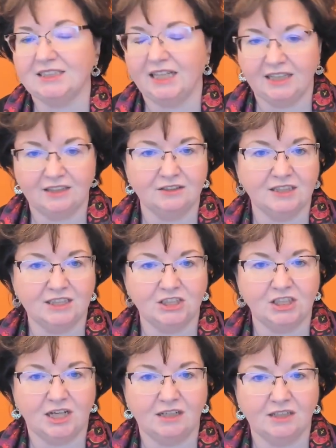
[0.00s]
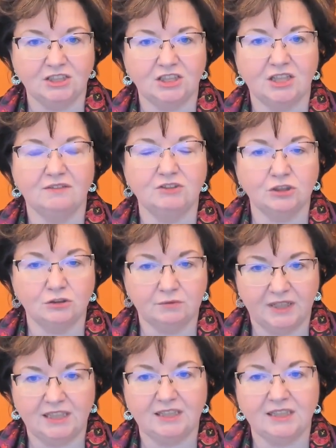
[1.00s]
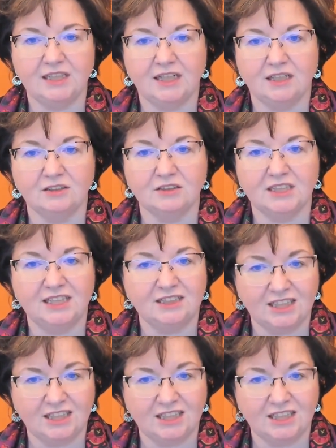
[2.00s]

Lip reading: taken on the challenge of training the elderly,